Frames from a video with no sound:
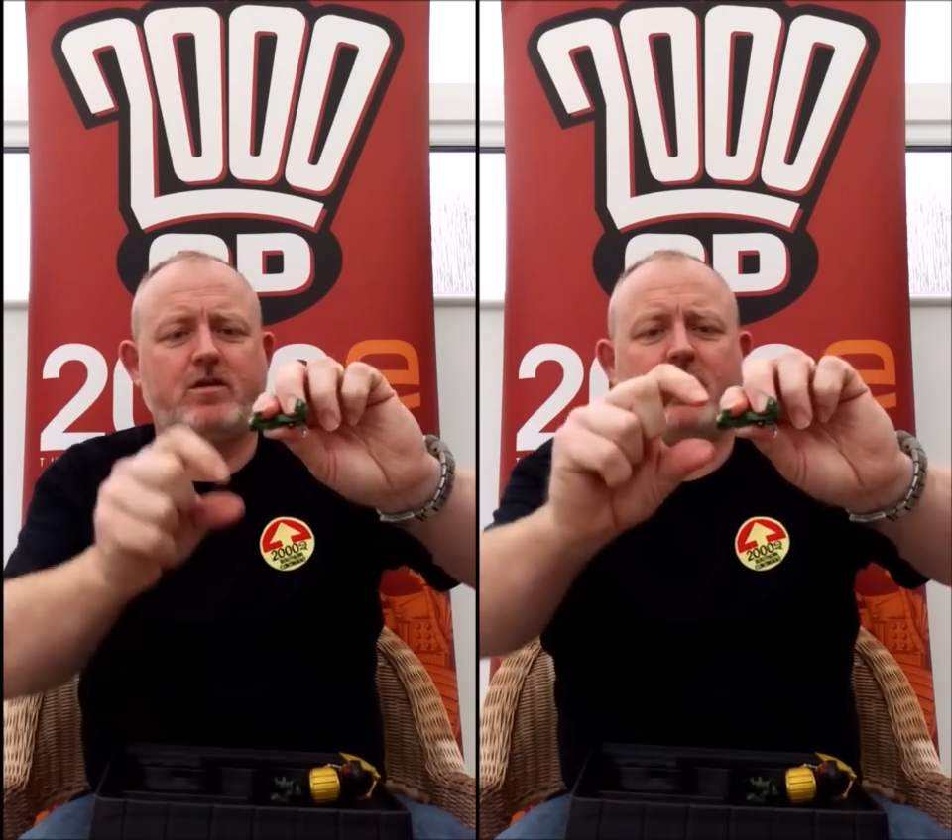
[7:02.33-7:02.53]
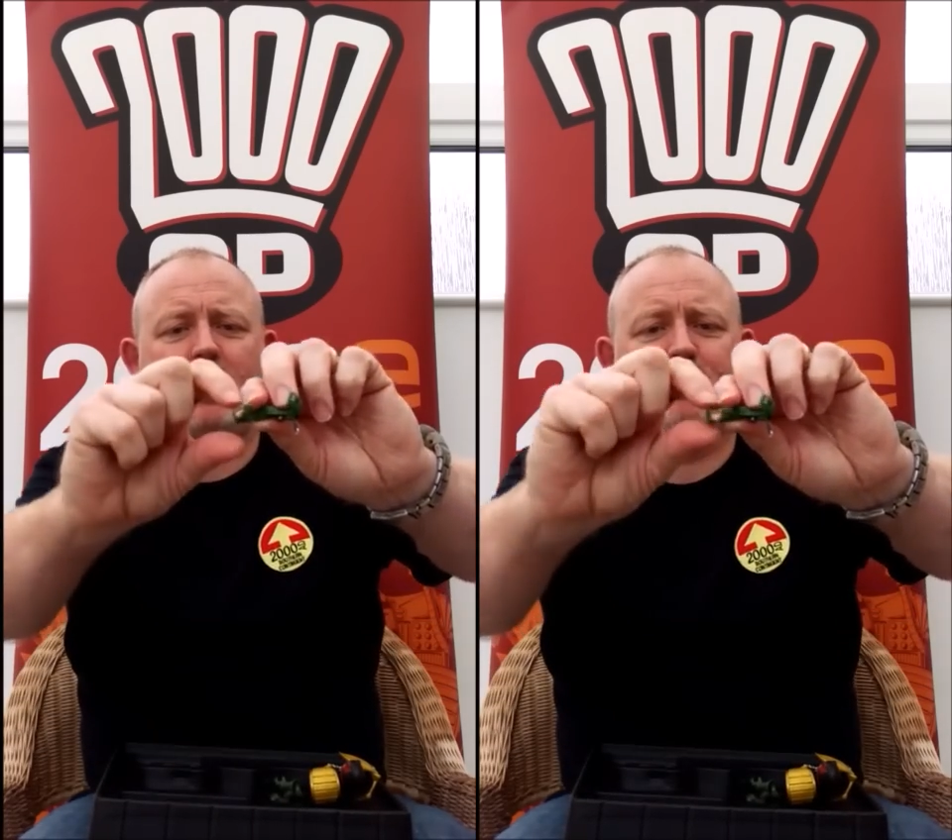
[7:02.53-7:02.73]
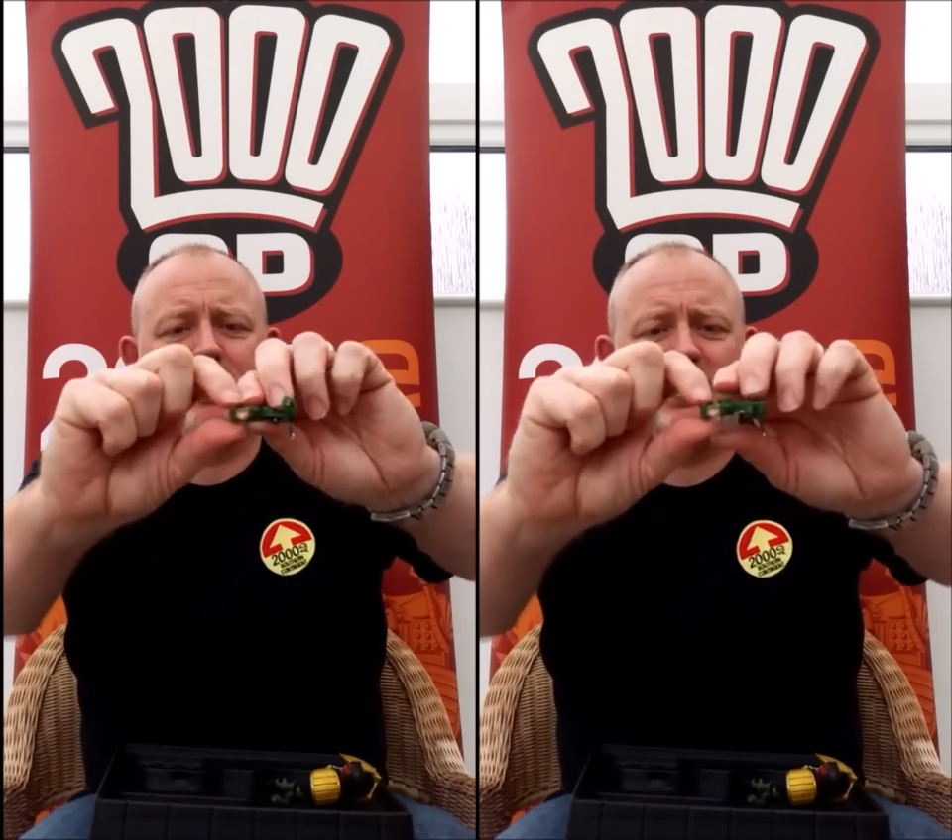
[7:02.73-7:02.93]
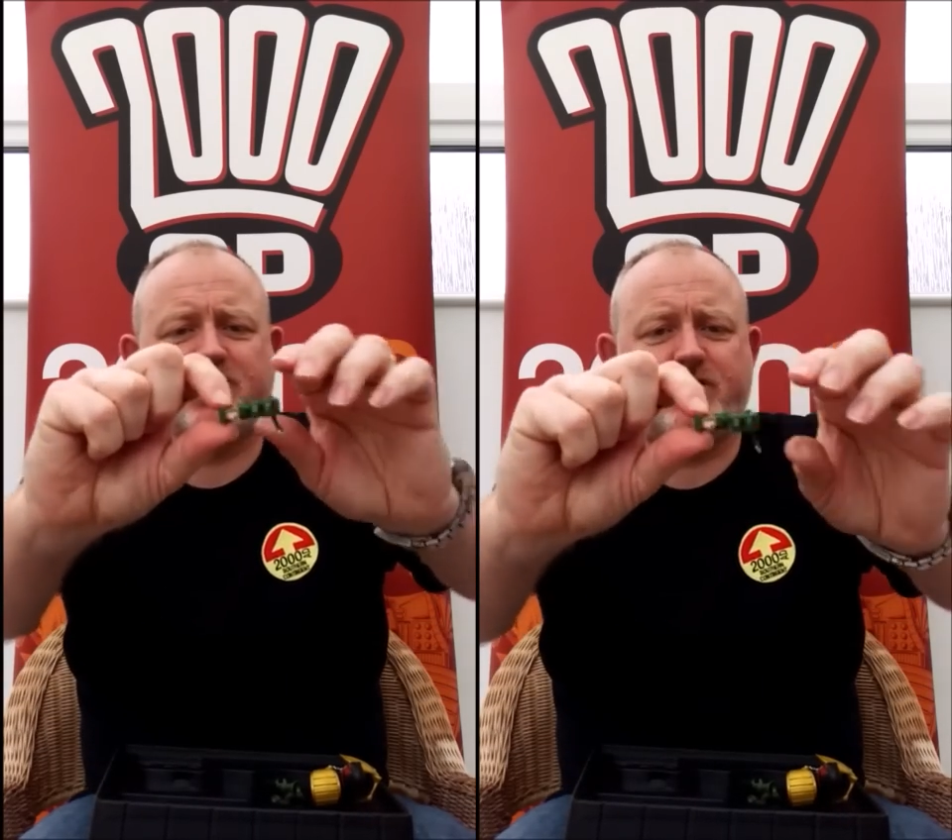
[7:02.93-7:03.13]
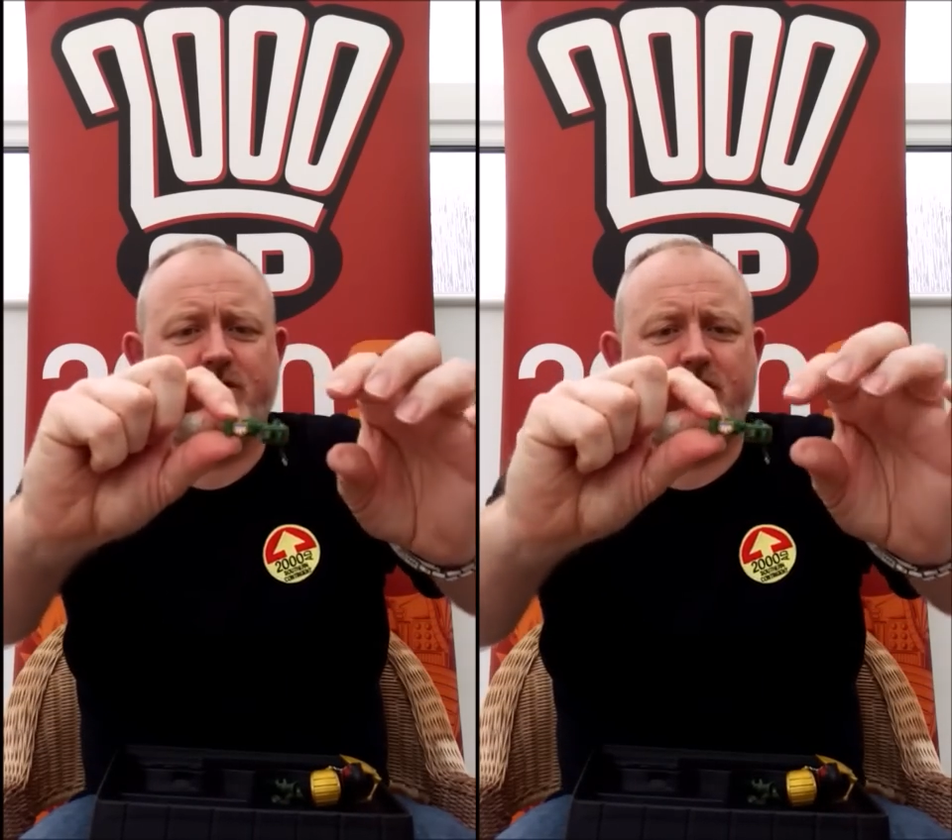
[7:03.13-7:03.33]
Got a press
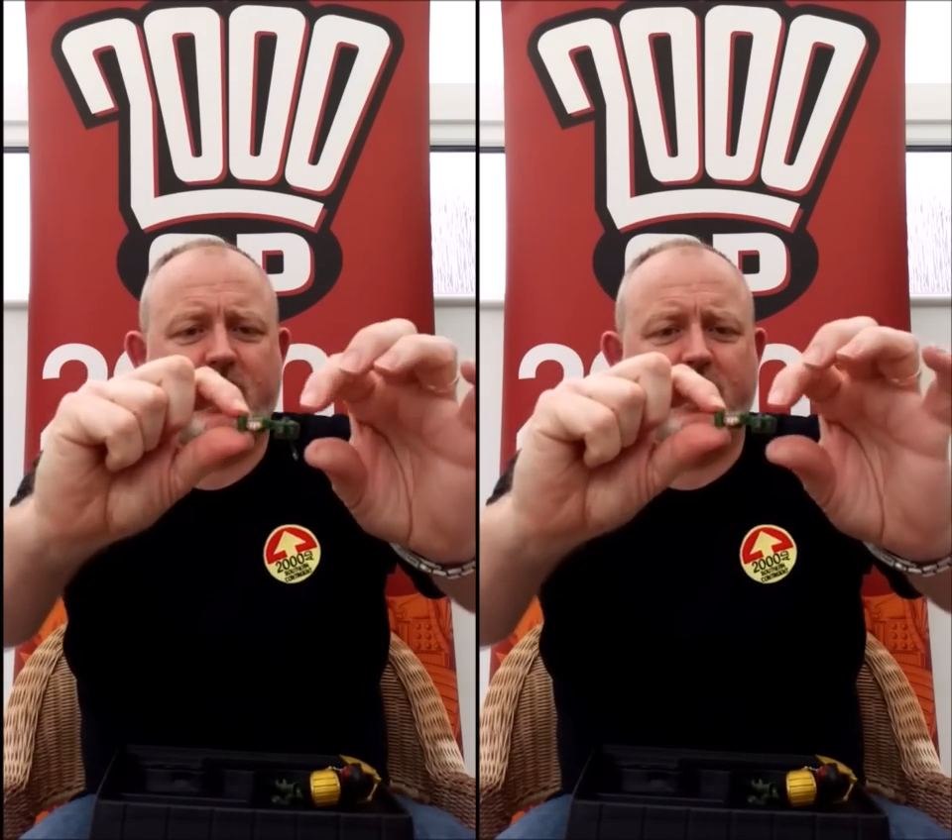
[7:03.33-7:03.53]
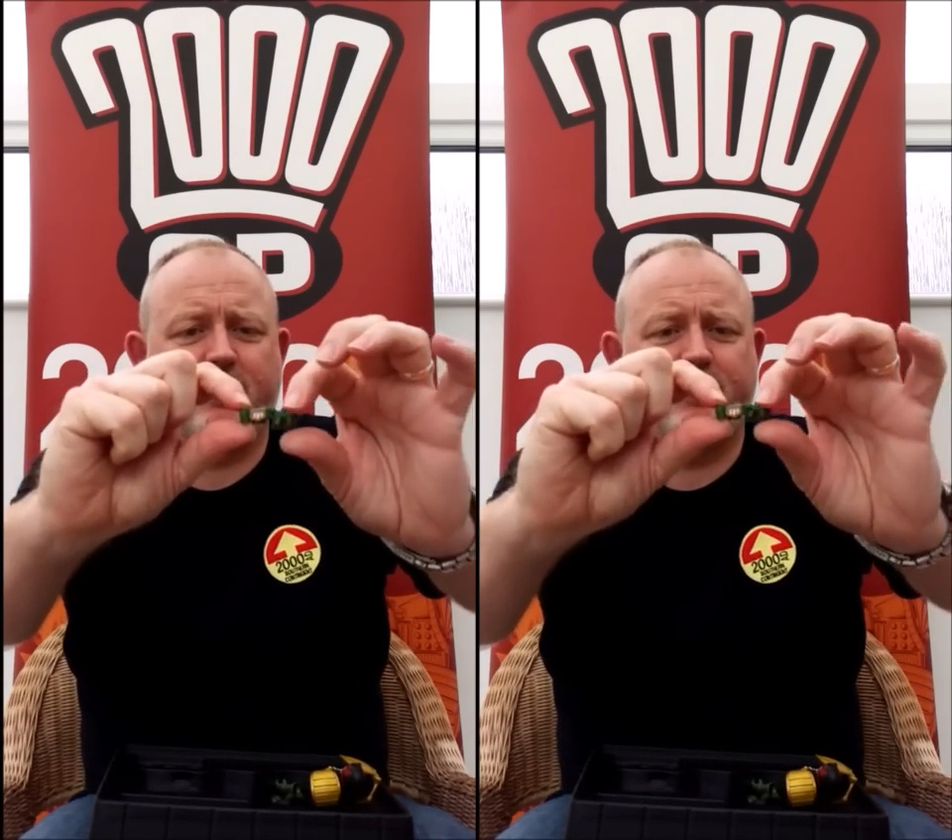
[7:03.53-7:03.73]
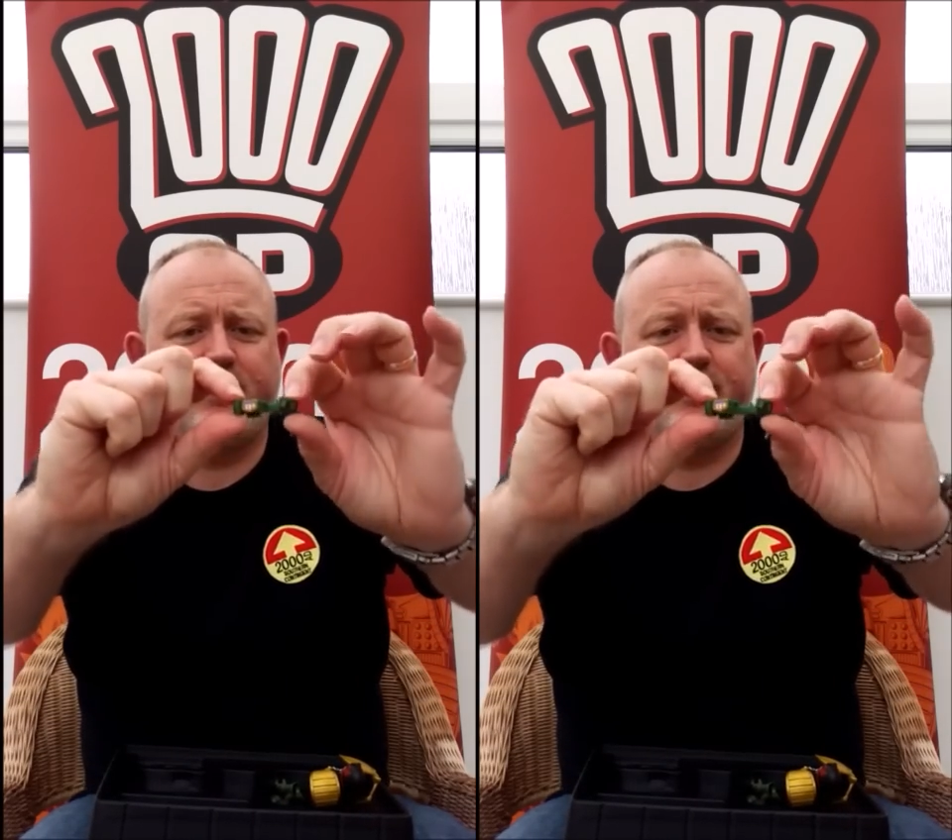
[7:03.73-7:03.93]
stud there.